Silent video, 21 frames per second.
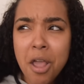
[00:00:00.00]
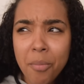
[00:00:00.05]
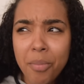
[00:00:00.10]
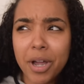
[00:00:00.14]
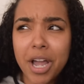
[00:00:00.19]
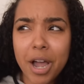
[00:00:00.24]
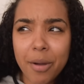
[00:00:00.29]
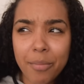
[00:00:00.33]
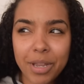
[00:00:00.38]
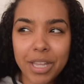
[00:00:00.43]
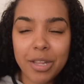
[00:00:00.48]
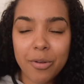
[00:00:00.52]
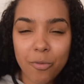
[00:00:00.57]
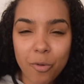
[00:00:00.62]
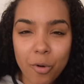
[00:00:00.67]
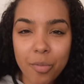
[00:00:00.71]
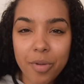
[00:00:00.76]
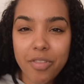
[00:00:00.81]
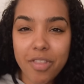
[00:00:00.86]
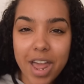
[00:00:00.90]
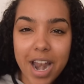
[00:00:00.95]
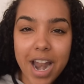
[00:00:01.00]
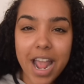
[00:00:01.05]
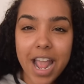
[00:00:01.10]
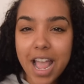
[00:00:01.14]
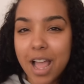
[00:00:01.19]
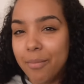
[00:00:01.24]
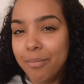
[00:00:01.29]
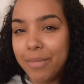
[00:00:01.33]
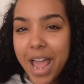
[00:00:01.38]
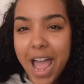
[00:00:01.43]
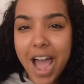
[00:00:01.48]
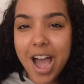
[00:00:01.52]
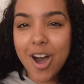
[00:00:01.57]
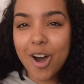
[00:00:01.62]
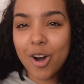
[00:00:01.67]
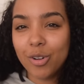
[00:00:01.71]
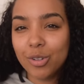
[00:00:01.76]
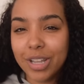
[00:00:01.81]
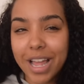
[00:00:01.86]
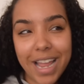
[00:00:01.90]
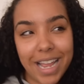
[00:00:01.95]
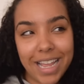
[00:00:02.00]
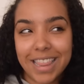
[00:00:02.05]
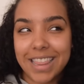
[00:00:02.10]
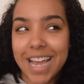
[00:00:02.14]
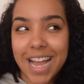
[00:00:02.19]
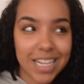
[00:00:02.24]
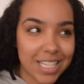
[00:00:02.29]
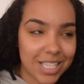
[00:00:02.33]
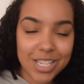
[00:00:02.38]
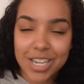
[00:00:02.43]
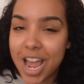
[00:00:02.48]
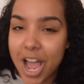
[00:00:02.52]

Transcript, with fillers: becoming the woman that I am now, like that's